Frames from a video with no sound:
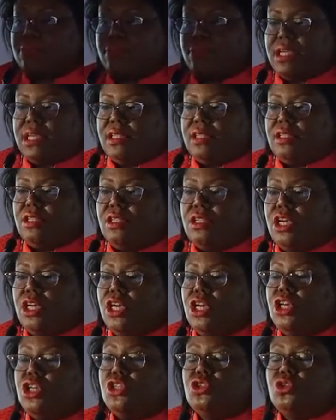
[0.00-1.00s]
been
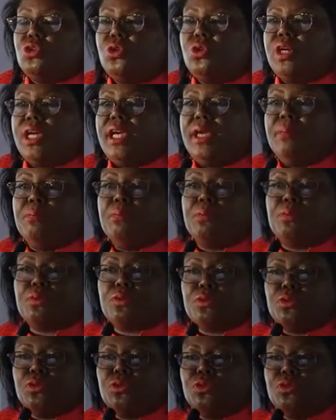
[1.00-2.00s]
to
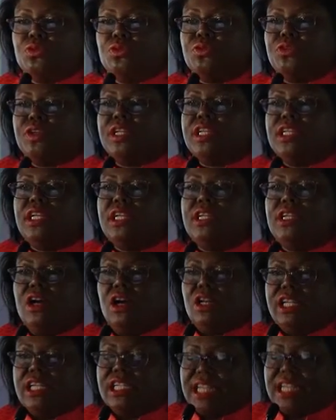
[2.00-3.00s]
improve the
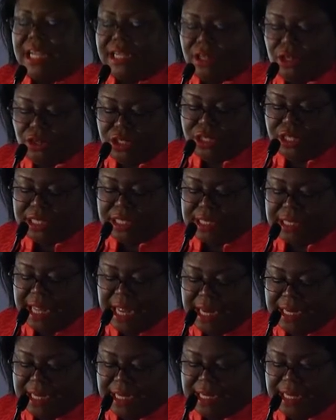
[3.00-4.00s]
knowledge and
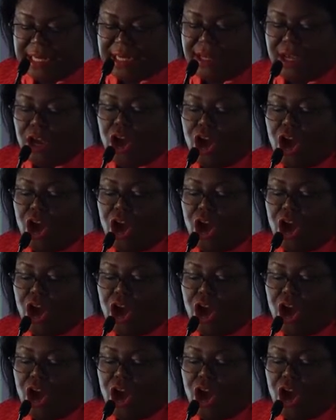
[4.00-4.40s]
understanding